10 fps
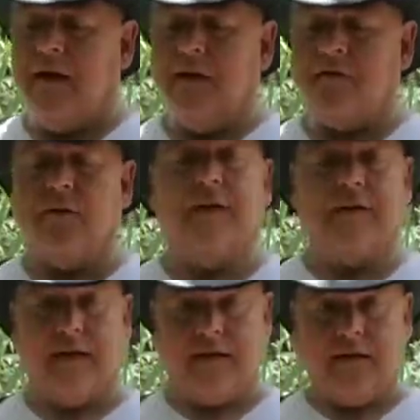So that
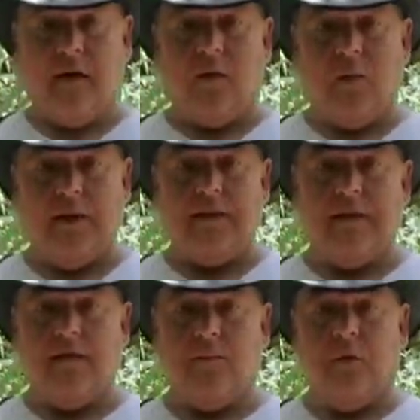they can win
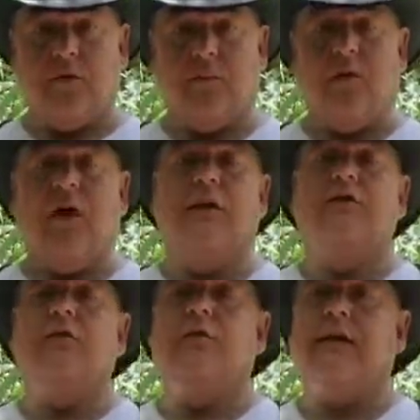these multiple lawsuits